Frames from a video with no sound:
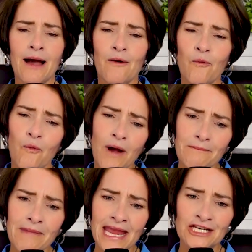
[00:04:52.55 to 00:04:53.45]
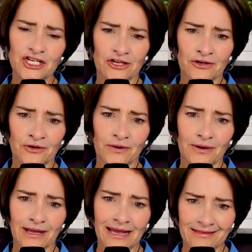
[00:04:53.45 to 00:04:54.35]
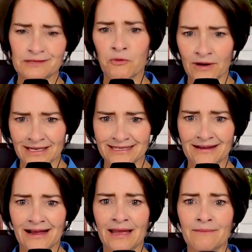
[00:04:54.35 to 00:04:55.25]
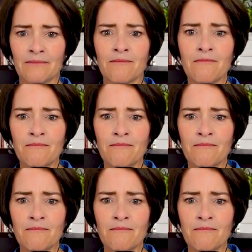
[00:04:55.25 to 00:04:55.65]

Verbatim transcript: What made you, at this point in time,